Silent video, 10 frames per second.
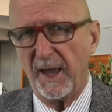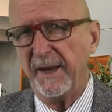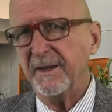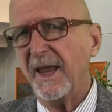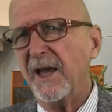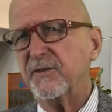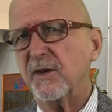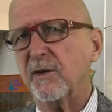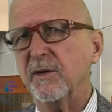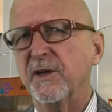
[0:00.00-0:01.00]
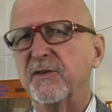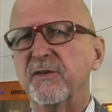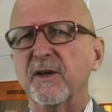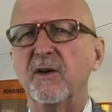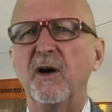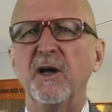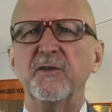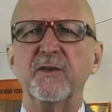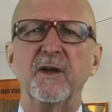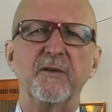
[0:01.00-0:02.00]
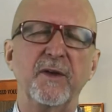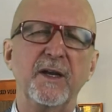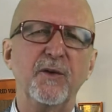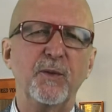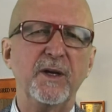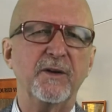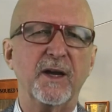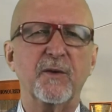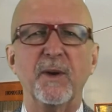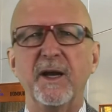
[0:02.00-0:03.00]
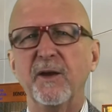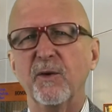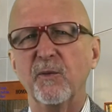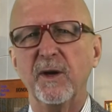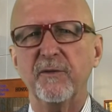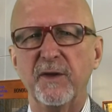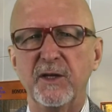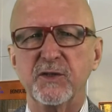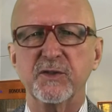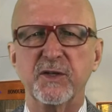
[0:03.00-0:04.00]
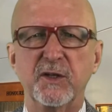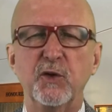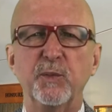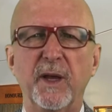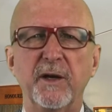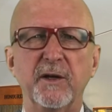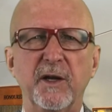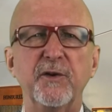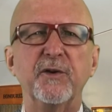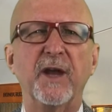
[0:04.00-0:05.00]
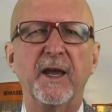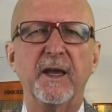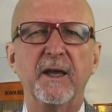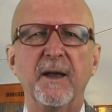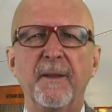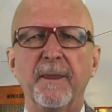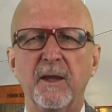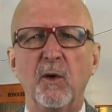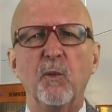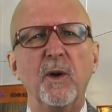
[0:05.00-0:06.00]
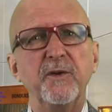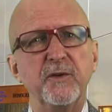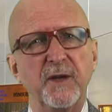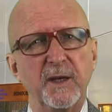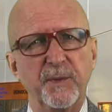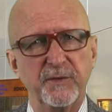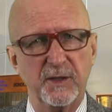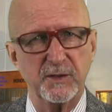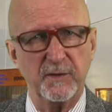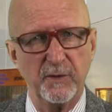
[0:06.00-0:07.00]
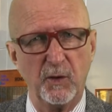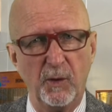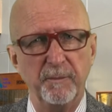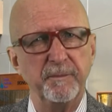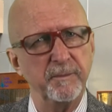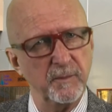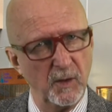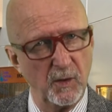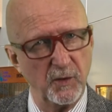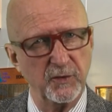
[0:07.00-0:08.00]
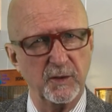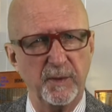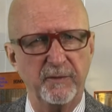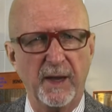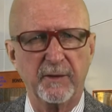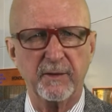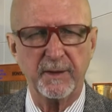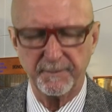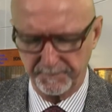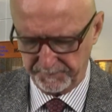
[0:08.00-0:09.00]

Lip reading: And last on our list, the cost of any redecorating or renovations that you plan on undertaking, once you take possession of the home, also to be factored in.